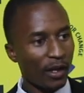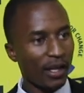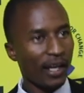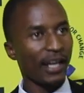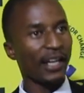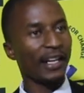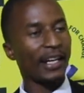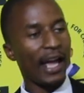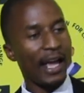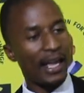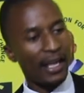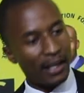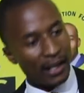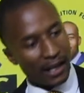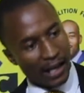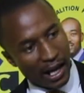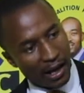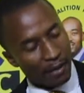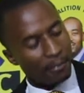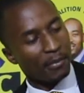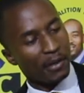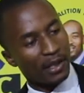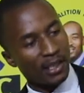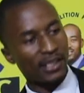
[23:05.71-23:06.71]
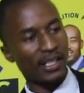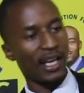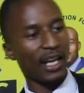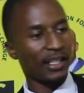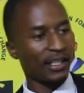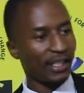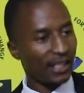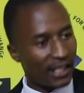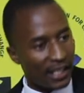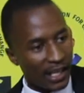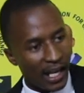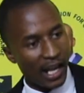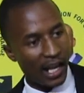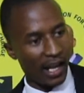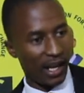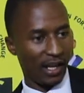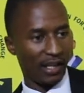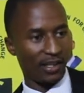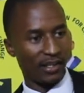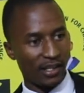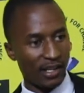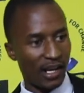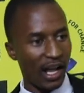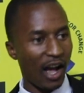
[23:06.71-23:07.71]
And let me say here
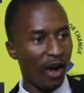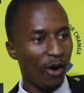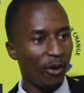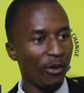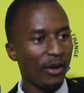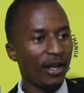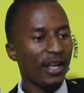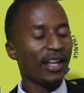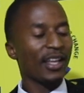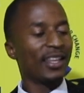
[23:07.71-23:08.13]
and now,